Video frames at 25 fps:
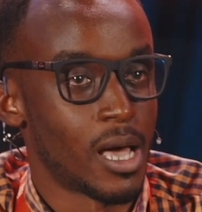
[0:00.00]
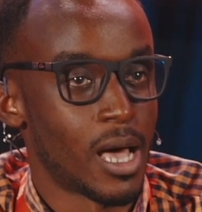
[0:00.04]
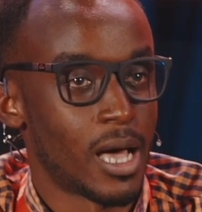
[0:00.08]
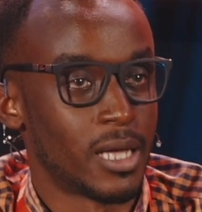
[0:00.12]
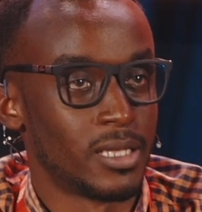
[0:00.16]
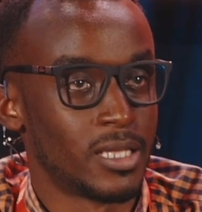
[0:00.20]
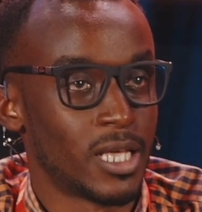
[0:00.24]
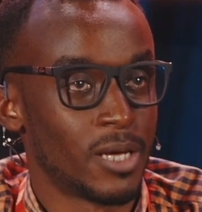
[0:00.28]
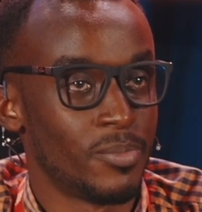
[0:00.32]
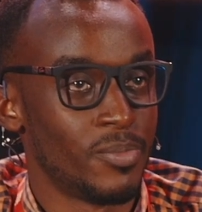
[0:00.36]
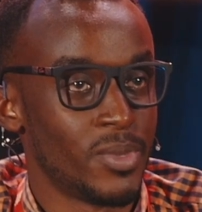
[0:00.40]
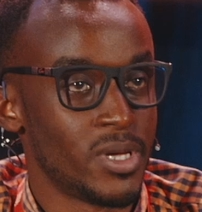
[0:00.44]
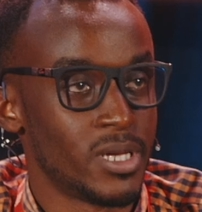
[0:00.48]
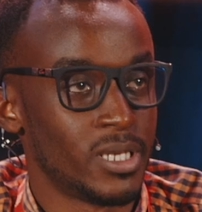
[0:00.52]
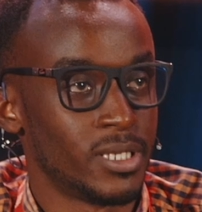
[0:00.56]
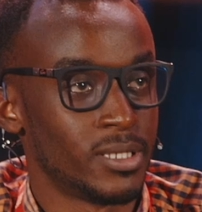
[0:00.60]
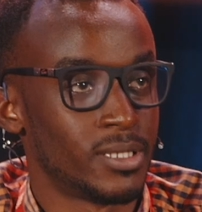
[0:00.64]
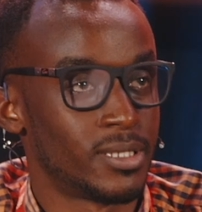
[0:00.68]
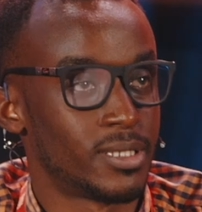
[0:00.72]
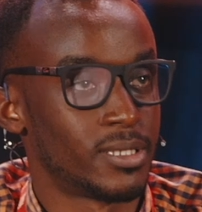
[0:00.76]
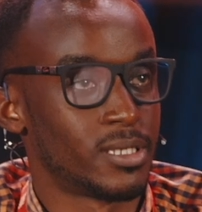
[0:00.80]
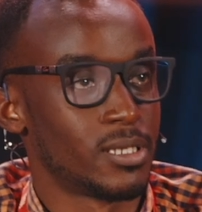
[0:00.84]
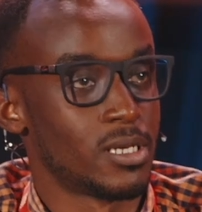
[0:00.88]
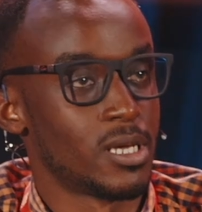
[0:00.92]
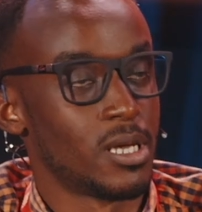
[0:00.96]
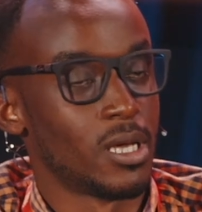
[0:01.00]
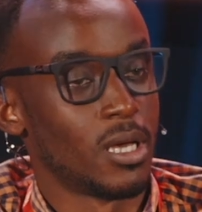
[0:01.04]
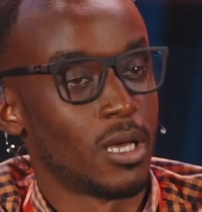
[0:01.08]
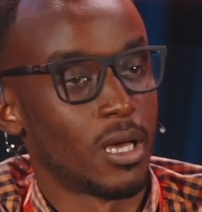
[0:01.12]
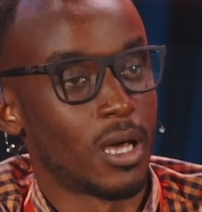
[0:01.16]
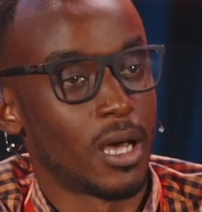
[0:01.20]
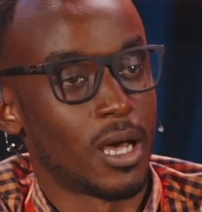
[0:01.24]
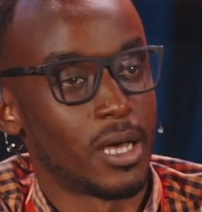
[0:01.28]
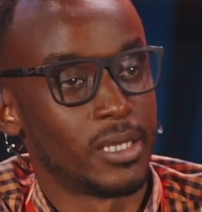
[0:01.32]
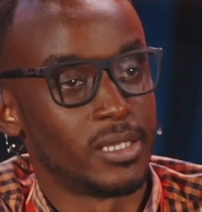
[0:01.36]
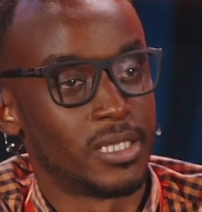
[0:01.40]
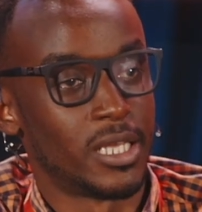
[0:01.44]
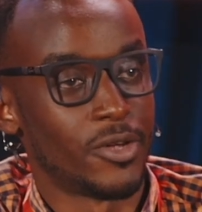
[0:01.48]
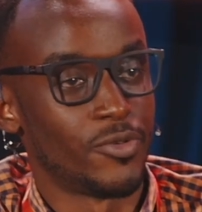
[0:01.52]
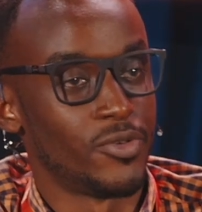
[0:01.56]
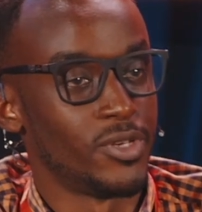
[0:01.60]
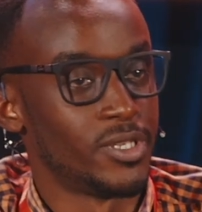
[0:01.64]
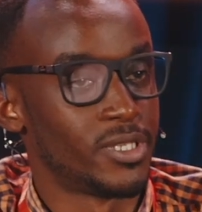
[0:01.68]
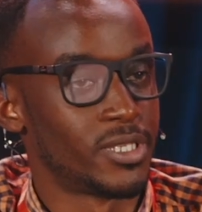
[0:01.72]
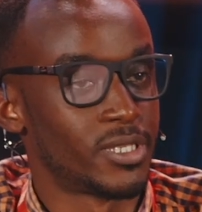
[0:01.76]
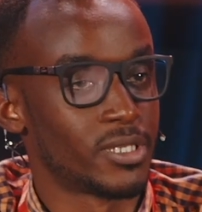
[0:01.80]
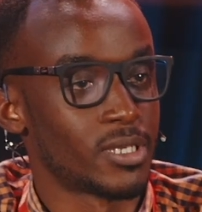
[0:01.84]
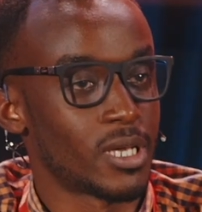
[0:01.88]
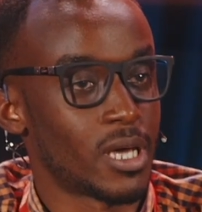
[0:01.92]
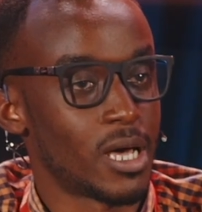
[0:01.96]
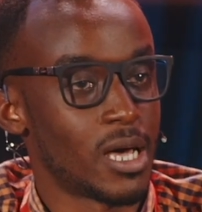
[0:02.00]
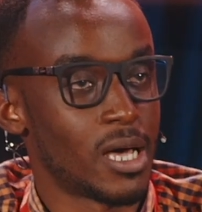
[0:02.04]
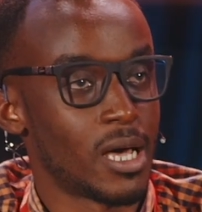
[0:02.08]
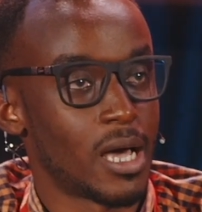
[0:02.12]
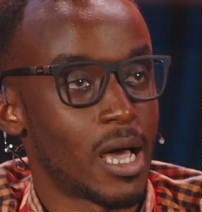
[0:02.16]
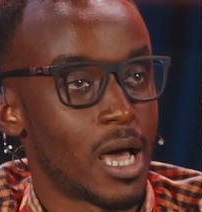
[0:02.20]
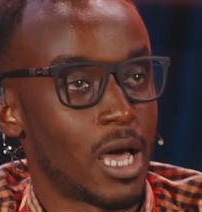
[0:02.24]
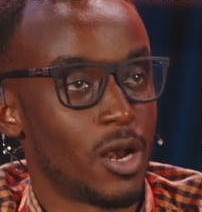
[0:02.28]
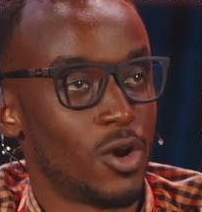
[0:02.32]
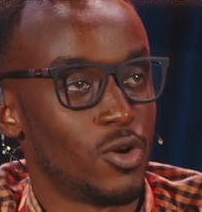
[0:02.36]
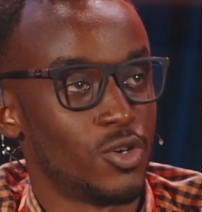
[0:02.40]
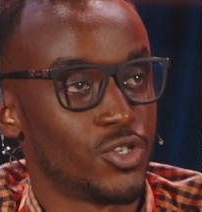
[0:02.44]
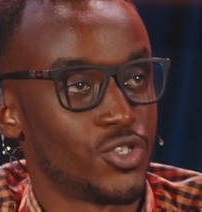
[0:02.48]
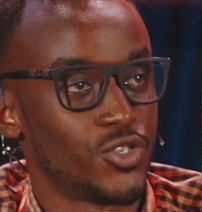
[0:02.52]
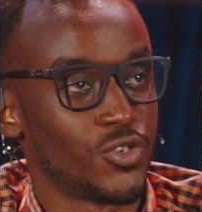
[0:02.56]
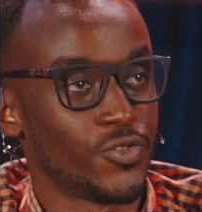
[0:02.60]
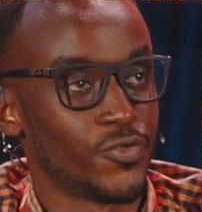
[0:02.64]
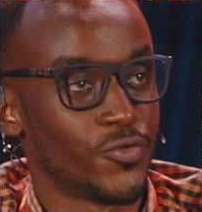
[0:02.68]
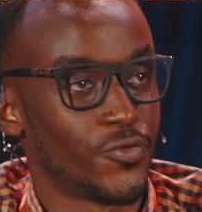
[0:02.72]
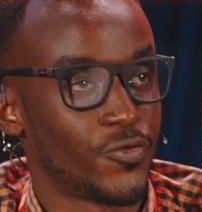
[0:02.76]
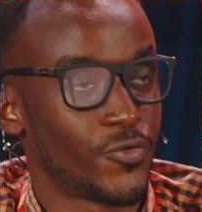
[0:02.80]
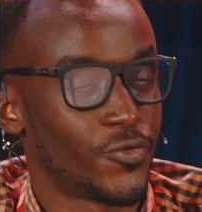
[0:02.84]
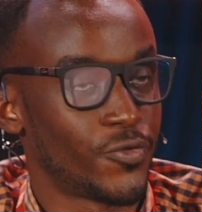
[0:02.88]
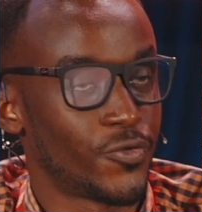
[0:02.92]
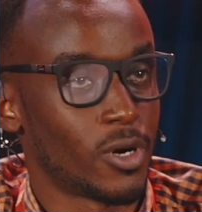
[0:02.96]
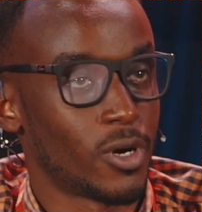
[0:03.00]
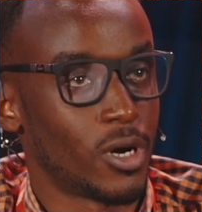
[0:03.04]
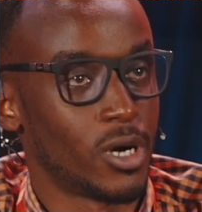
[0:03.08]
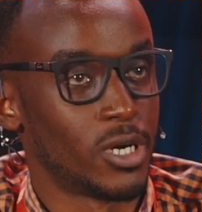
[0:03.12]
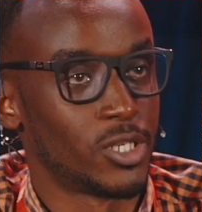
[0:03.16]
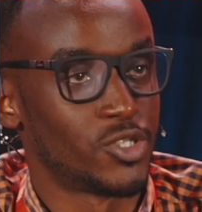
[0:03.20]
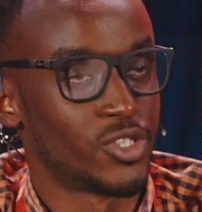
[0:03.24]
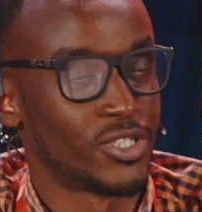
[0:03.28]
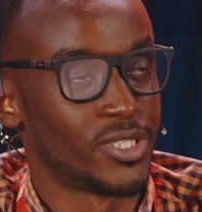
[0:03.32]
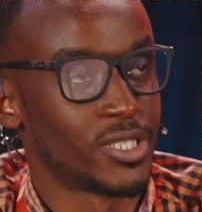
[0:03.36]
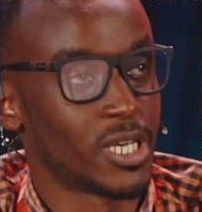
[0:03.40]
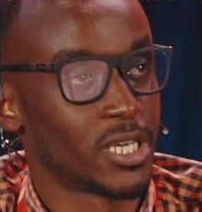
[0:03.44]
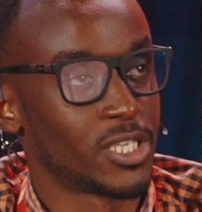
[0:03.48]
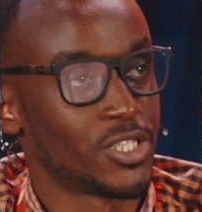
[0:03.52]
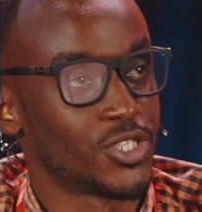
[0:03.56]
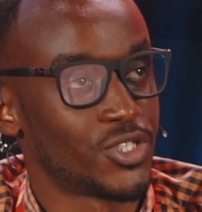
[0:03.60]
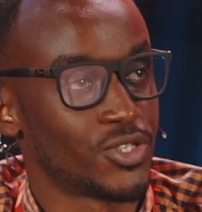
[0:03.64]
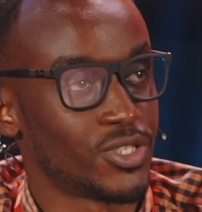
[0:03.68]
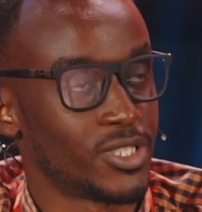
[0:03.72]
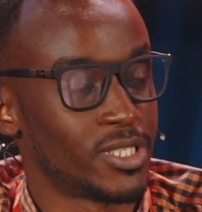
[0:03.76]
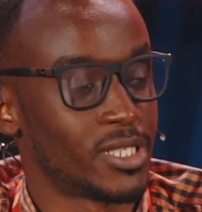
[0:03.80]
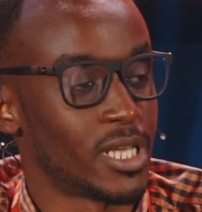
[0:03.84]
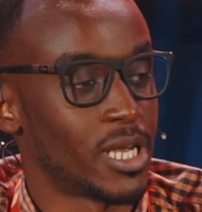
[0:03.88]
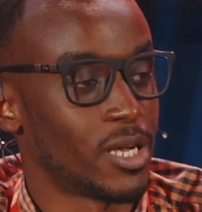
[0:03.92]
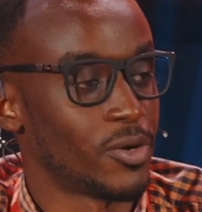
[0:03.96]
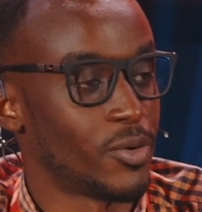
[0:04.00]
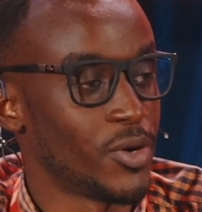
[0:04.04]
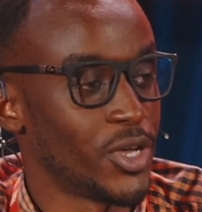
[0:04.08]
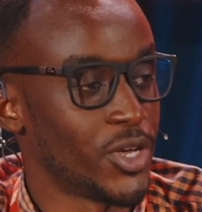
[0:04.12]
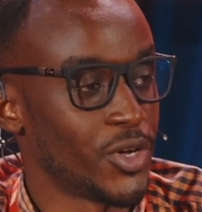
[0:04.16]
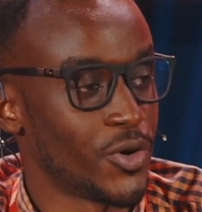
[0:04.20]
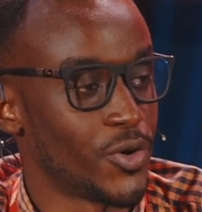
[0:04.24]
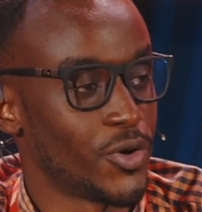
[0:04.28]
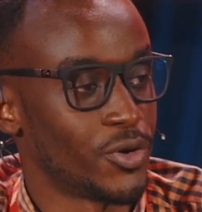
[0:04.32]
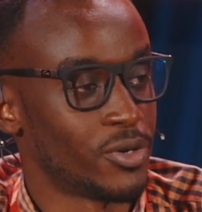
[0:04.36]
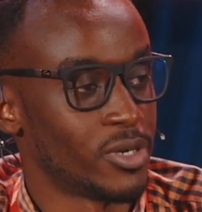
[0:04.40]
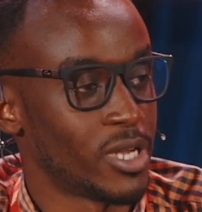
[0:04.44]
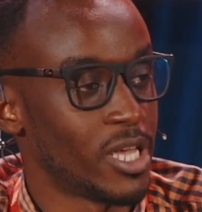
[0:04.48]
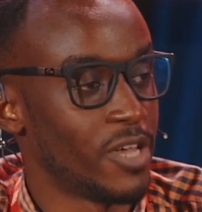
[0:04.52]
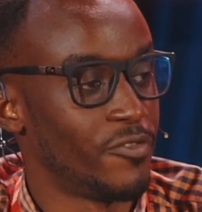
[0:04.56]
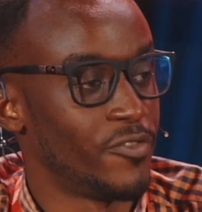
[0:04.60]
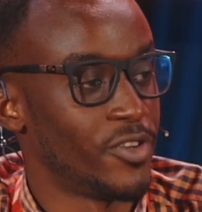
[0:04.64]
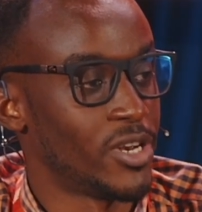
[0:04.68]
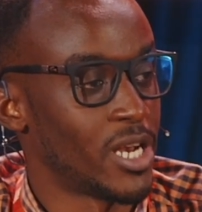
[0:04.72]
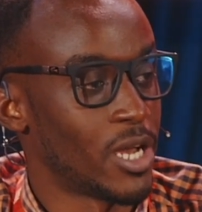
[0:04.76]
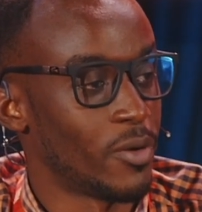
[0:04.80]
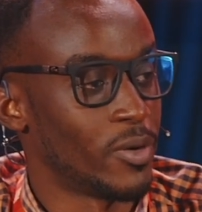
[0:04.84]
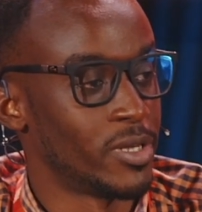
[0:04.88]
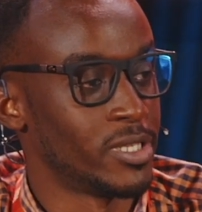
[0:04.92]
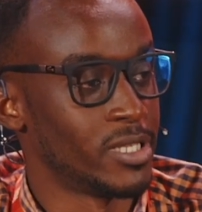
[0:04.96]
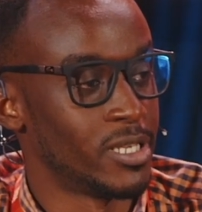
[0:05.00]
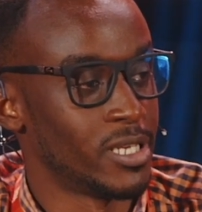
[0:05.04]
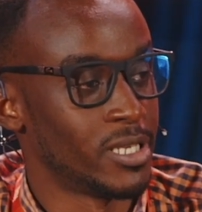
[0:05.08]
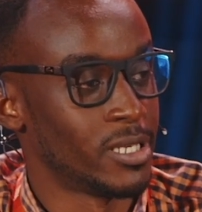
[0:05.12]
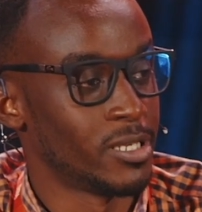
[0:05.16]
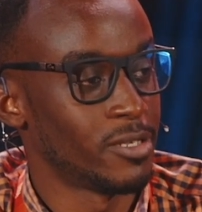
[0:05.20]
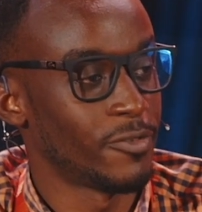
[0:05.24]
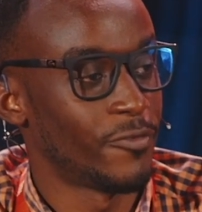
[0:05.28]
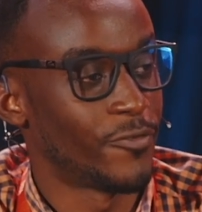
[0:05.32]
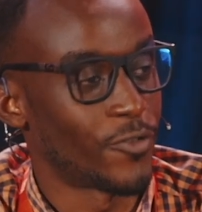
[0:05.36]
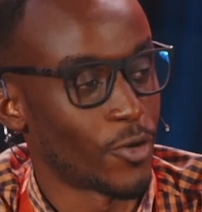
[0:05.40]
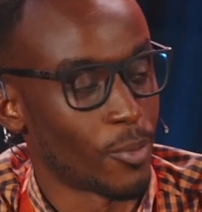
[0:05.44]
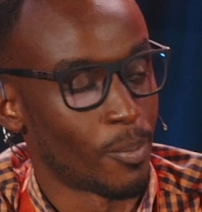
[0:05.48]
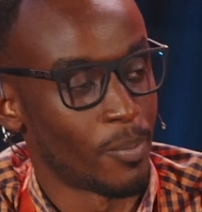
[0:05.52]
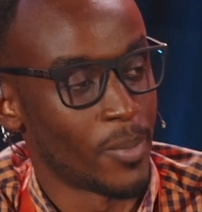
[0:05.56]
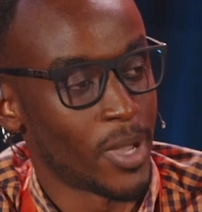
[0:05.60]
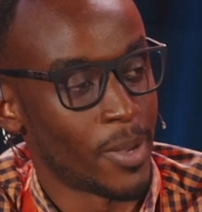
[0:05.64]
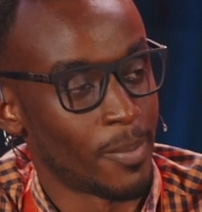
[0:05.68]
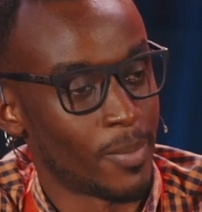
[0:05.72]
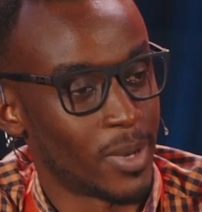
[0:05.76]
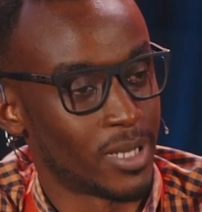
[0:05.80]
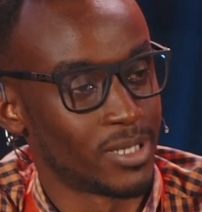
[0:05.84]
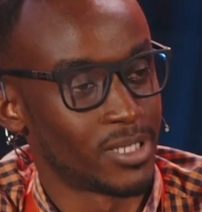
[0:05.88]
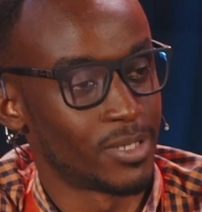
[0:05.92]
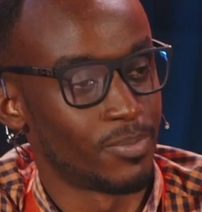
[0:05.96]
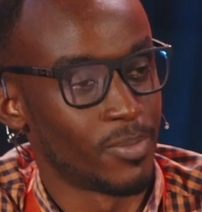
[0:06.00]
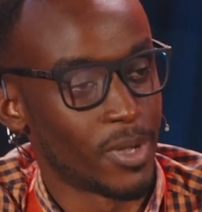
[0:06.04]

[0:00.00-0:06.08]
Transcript: and that means there is a lot of transactions that are going on every now and then from members.